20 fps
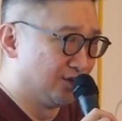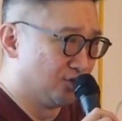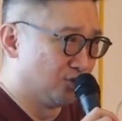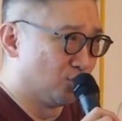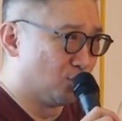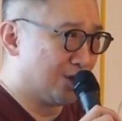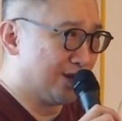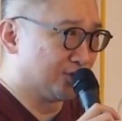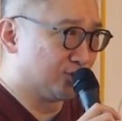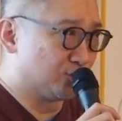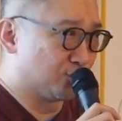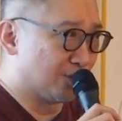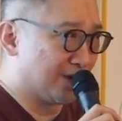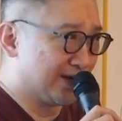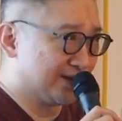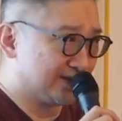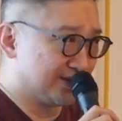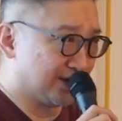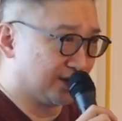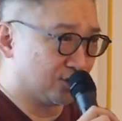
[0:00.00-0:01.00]
what do
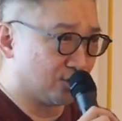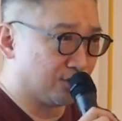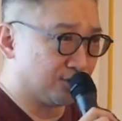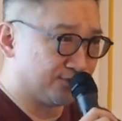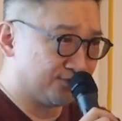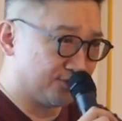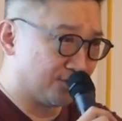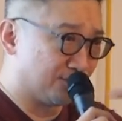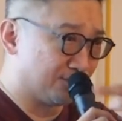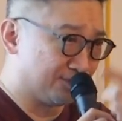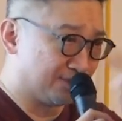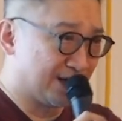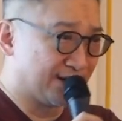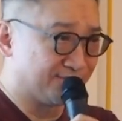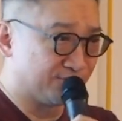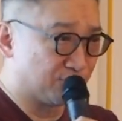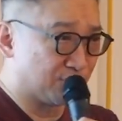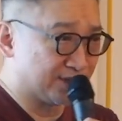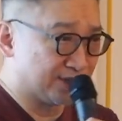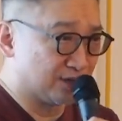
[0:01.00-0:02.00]
I take on from
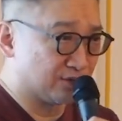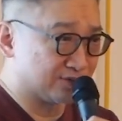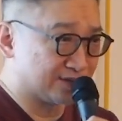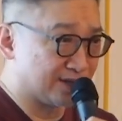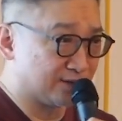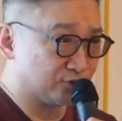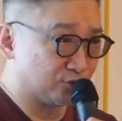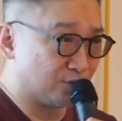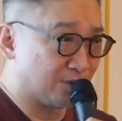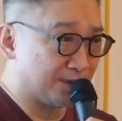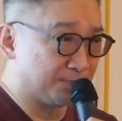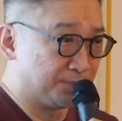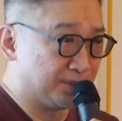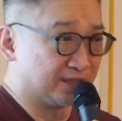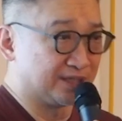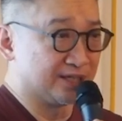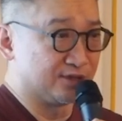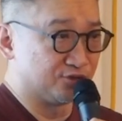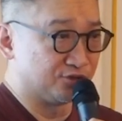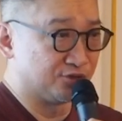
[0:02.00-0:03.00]
everyone else? How do I
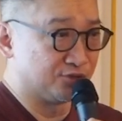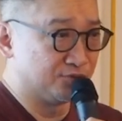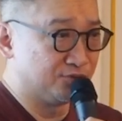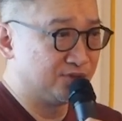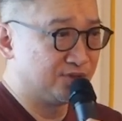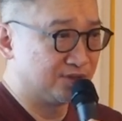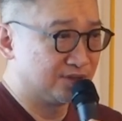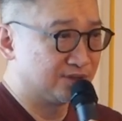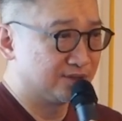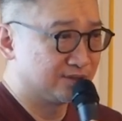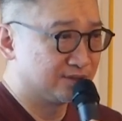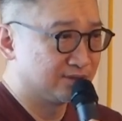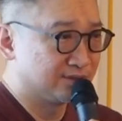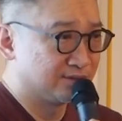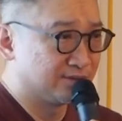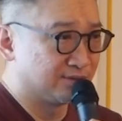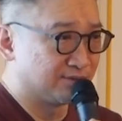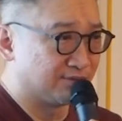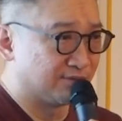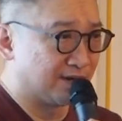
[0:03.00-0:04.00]
pick and choose,
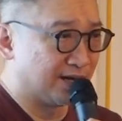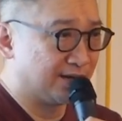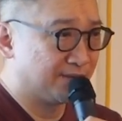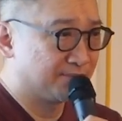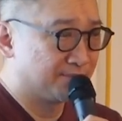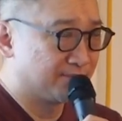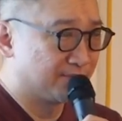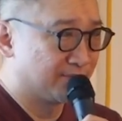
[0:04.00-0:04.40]
right?